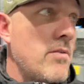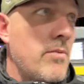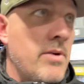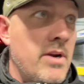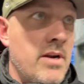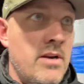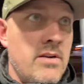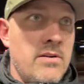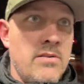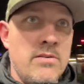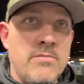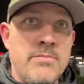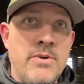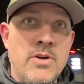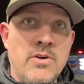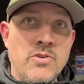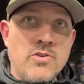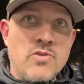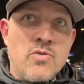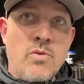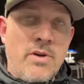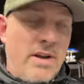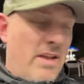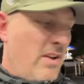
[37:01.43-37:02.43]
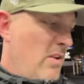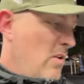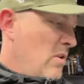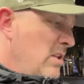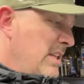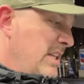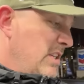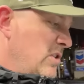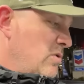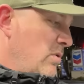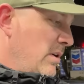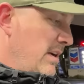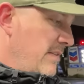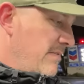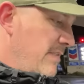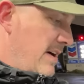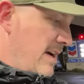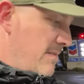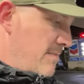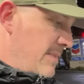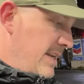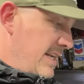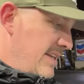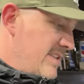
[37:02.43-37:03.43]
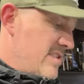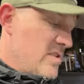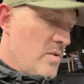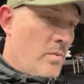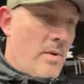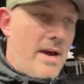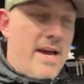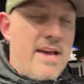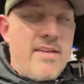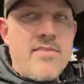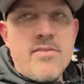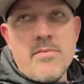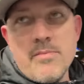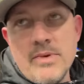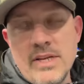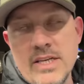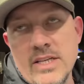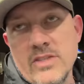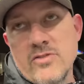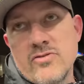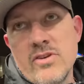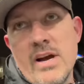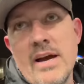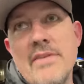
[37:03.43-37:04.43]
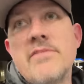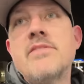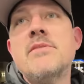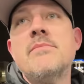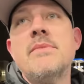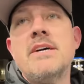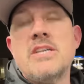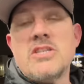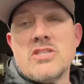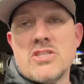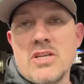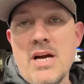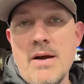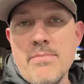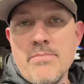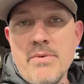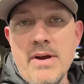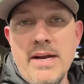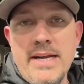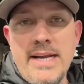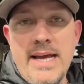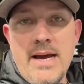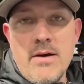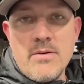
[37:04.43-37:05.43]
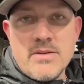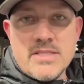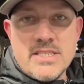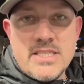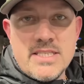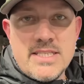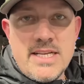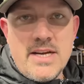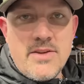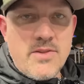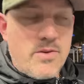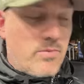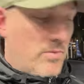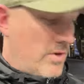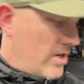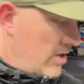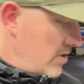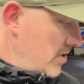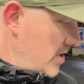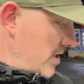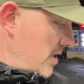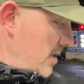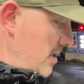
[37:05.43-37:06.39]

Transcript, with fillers: we're about 20 only 25 minutes away so i'm going to drive to my shop right now it's just down the road